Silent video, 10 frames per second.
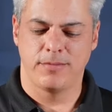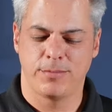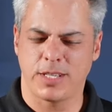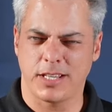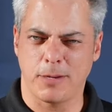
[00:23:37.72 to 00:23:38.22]

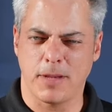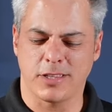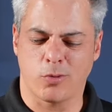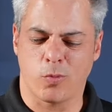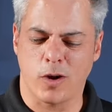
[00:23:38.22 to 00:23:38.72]
Something about
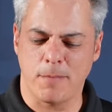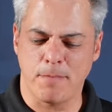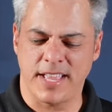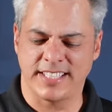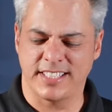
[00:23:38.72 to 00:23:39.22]
the rum
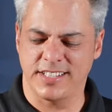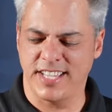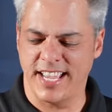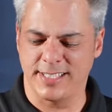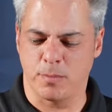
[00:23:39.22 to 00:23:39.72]
makes it
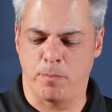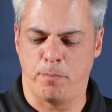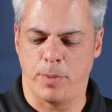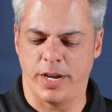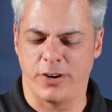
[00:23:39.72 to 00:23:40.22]
taste
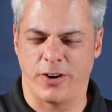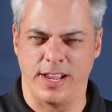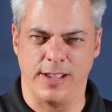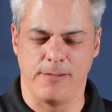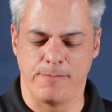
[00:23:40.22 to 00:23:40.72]

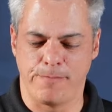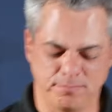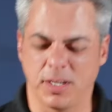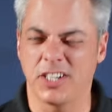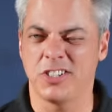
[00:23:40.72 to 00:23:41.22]
buttery.
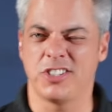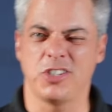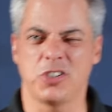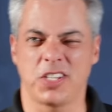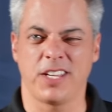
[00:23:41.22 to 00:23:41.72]
Butter is
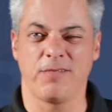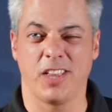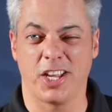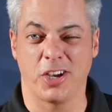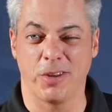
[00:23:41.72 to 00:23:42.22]
usually
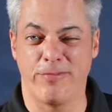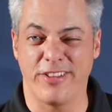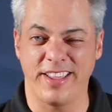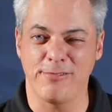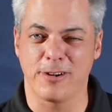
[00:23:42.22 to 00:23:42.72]
a good
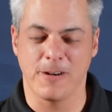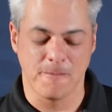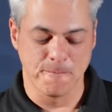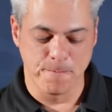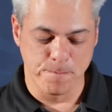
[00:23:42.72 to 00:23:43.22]
flavor,
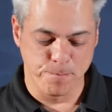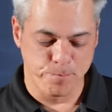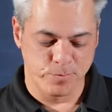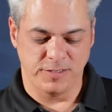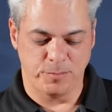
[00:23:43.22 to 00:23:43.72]

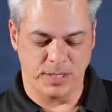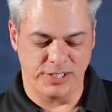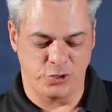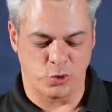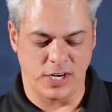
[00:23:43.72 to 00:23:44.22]

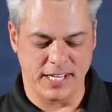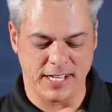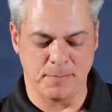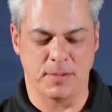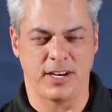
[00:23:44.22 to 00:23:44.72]
but
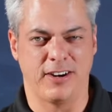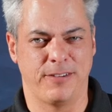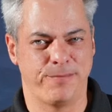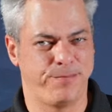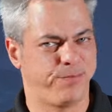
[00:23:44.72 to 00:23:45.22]
drinking
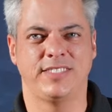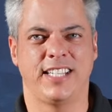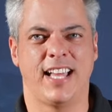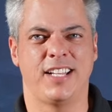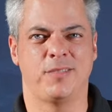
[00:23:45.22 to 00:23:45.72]
butter,
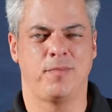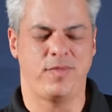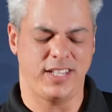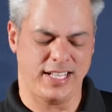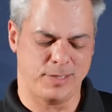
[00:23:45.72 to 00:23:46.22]
that's
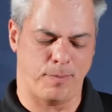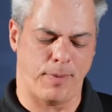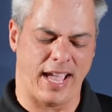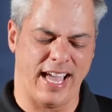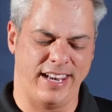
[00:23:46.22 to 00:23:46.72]

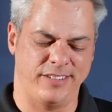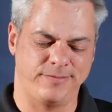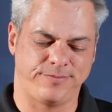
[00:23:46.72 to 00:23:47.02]
bad.